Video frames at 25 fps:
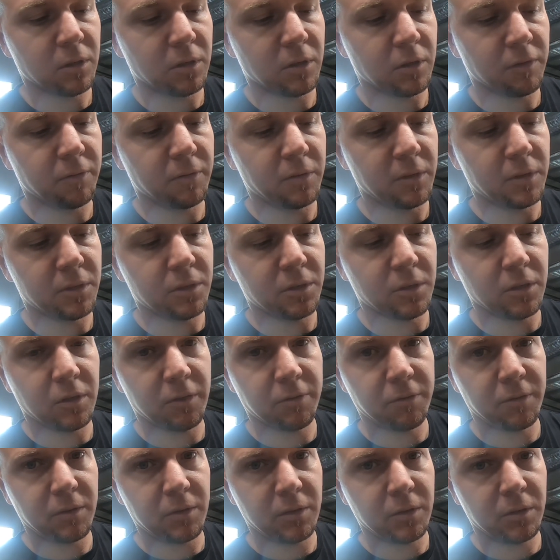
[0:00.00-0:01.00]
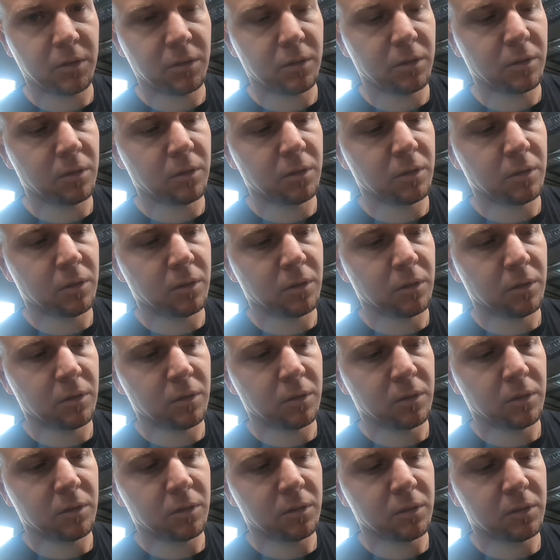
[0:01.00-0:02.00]
off this surface
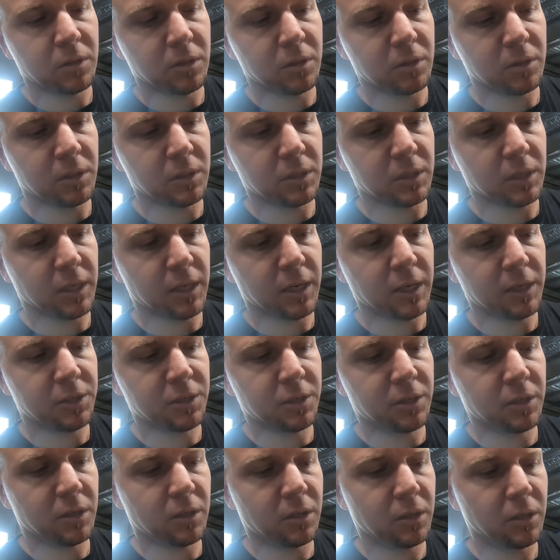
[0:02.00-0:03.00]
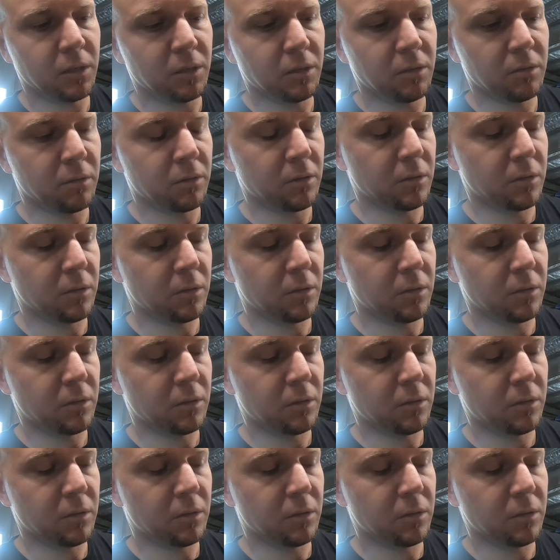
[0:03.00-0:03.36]
so it doesn't catch anything,